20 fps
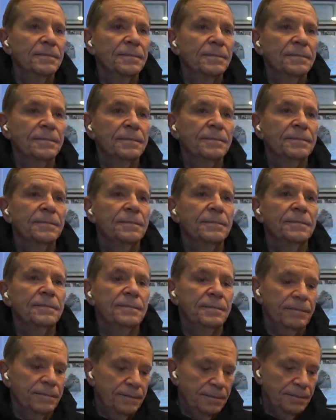
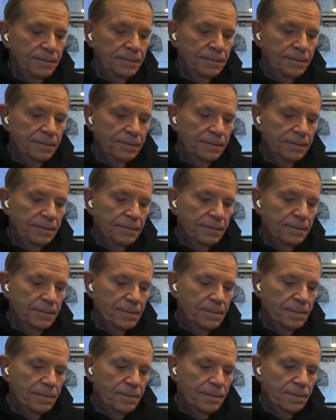
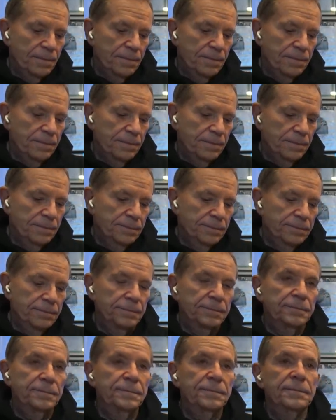
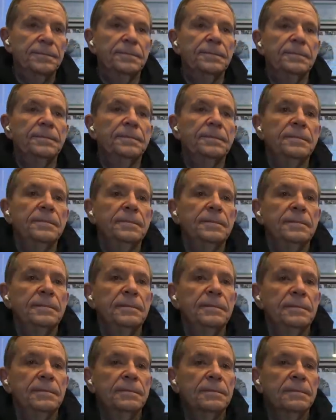
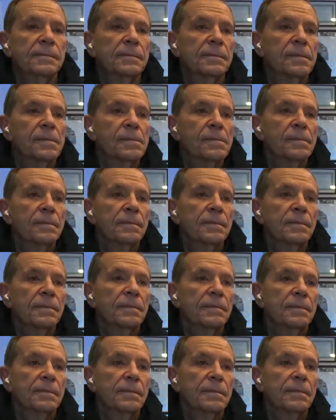
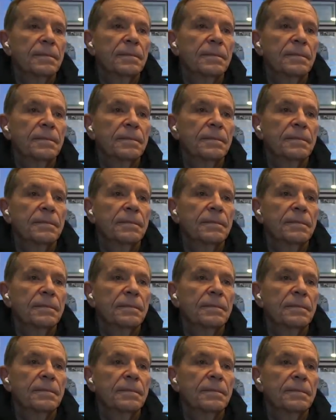
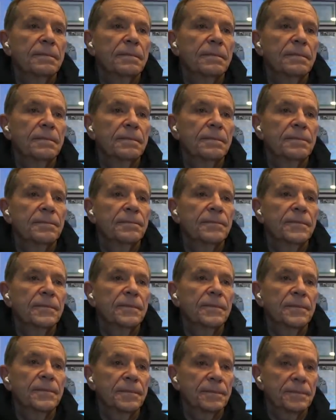
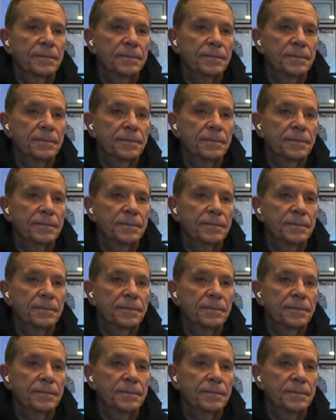(not speaking)